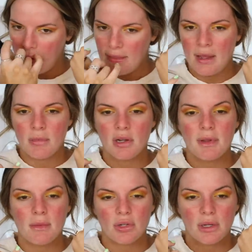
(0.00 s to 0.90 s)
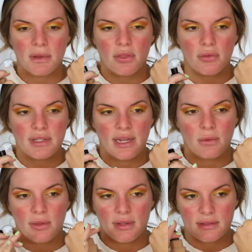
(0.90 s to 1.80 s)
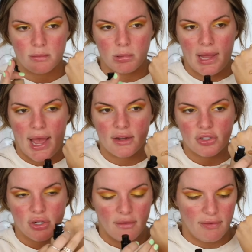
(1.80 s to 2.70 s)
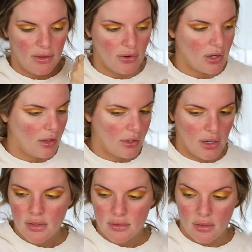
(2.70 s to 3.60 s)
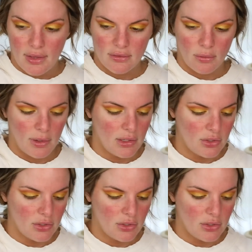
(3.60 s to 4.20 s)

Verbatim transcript: I think I'm going to be more W310 with a splash of the other color. So that's what we're going to